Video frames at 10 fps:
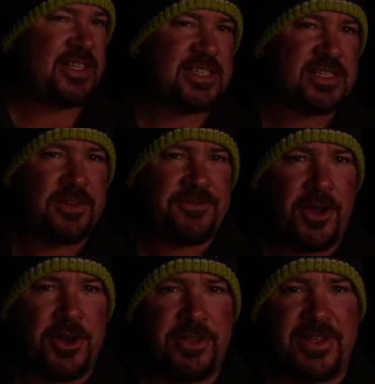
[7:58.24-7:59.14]
This is a
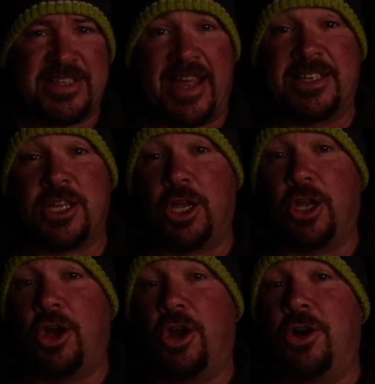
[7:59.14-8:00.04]
photo that takes a
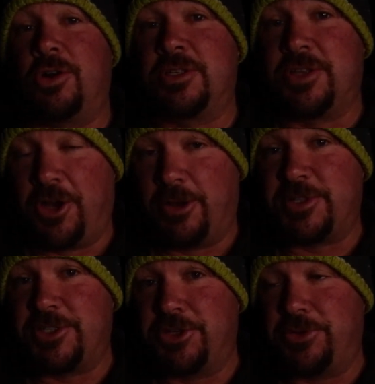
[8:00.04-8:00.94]
long time
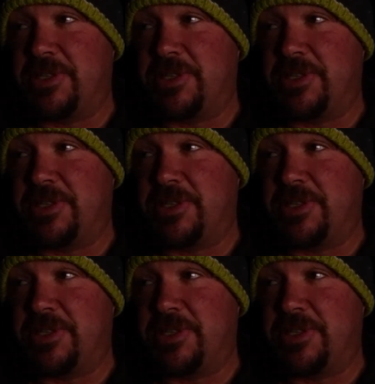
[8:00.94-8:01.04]
to do.